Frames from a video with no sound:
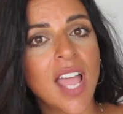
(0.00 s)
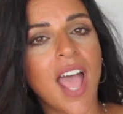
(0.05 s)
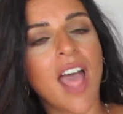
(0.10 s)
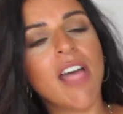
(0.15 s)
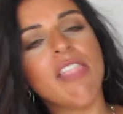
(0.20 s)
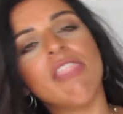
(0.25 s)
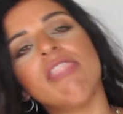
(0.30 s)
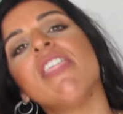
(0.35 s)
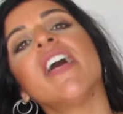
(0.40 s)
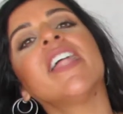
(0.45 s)

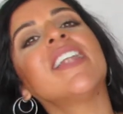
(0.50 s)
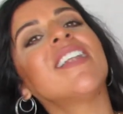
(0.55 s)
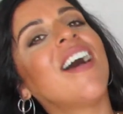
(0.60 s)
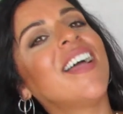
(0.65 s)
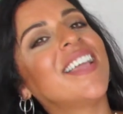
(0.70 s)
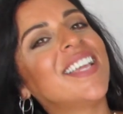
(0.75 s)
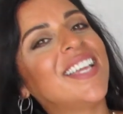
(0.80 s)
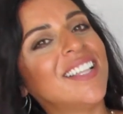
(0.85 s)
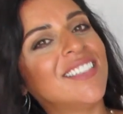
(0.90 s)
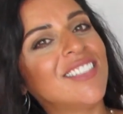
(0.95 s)
and then
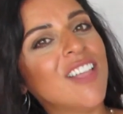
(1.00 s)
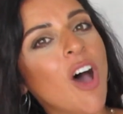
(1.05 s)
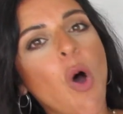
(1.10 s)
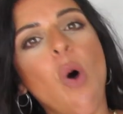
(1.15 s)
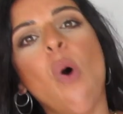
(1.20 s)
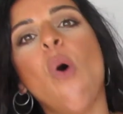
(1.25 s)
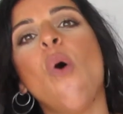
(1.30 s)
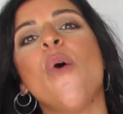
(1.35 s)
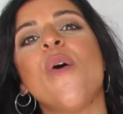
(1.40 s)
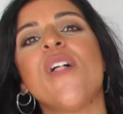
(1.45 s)
I get the
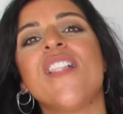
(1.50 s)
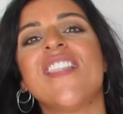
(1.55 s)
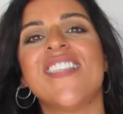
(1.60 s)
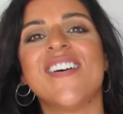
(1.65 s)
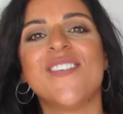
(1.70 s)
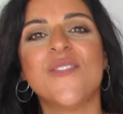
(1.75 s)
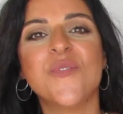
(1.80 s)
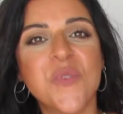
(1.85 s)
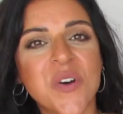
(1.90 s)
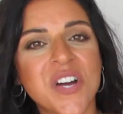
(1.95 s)

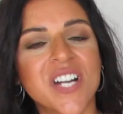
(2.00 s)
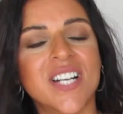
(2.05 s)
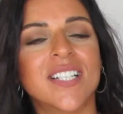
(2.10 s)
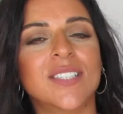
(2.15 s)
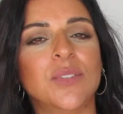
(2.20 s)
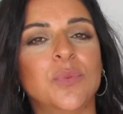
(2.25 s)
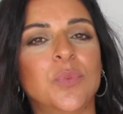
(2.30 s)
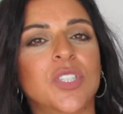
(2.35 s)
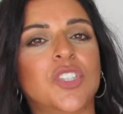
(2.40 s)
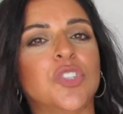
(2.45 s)
whole
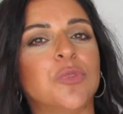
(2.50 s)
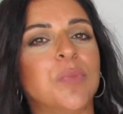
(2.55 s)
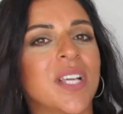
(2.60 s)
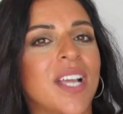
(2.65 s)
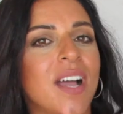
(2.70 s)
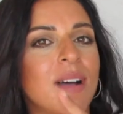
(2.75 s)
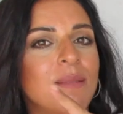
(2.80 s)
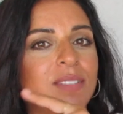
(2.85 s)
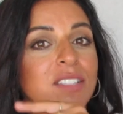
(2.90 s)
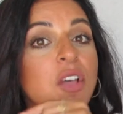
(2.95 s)
word, which
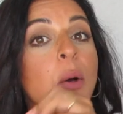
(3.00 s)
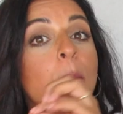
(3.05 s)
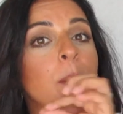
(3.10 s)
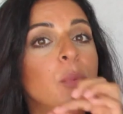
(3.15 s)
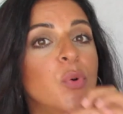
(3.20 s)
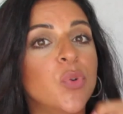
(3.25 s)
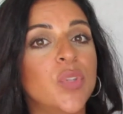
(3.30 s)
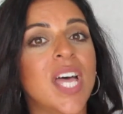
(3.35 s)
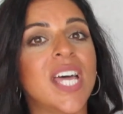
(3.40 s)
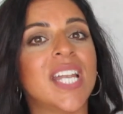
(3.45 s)
becomes
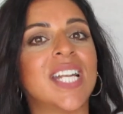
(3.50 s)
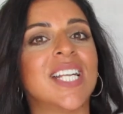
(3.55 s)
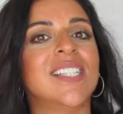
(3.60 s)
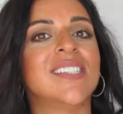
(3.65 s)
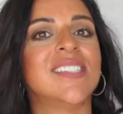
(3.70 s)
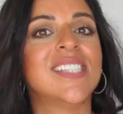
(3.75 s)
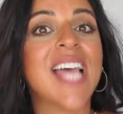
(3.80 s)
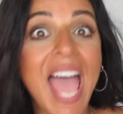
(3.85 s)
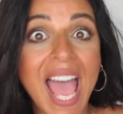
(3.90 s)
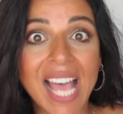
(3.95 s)

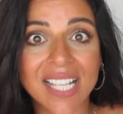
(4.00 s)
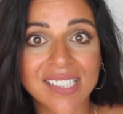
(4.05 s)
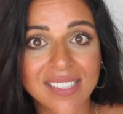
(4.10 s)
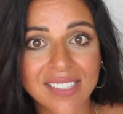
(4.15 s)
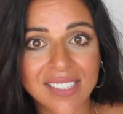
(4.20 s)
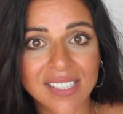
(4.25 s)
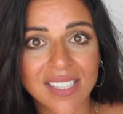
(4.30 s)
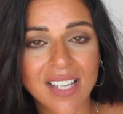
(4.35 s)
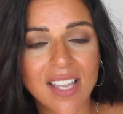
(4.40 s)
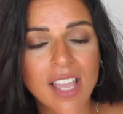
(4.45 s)
mudarrisat.